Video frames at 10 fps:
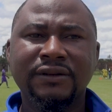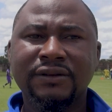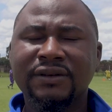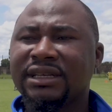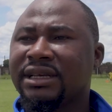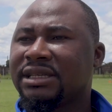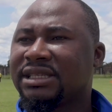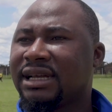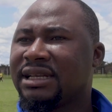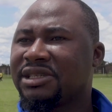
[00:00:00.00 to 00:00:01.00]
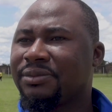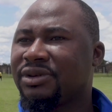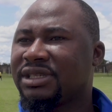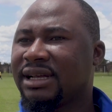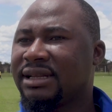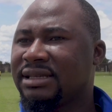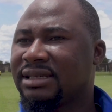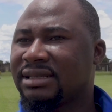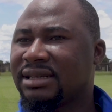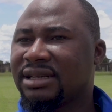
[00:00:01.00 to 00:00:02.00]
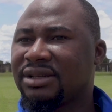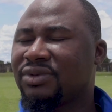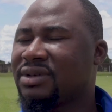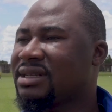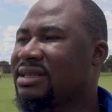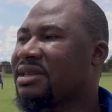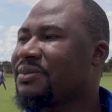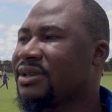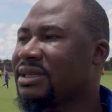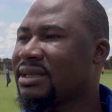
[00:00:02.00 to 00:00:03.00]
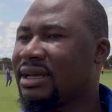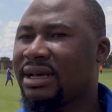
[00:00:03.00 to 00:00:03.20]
during a challengeable challenge. I think it was a set piece.